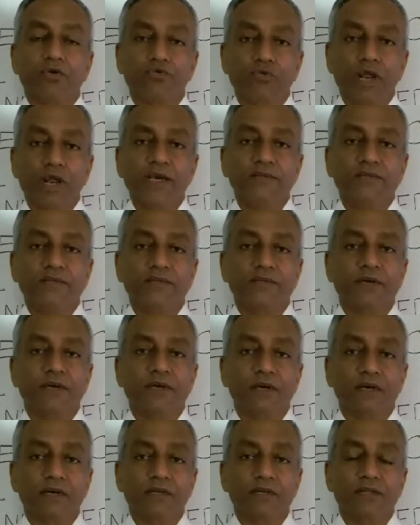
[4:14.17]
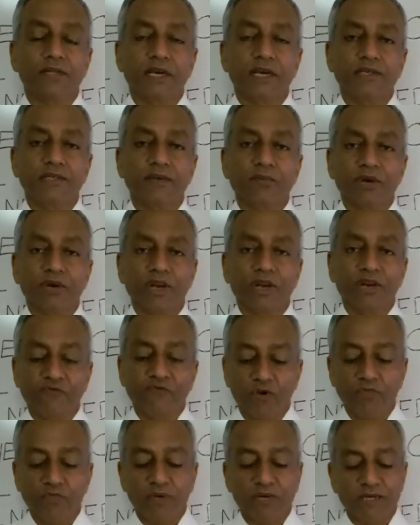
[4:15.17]
Today's thing is about
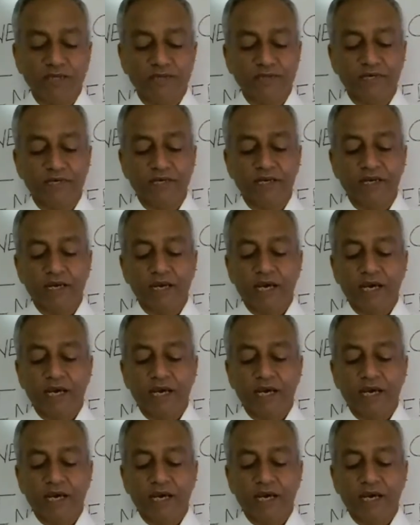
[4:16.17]
informed consent,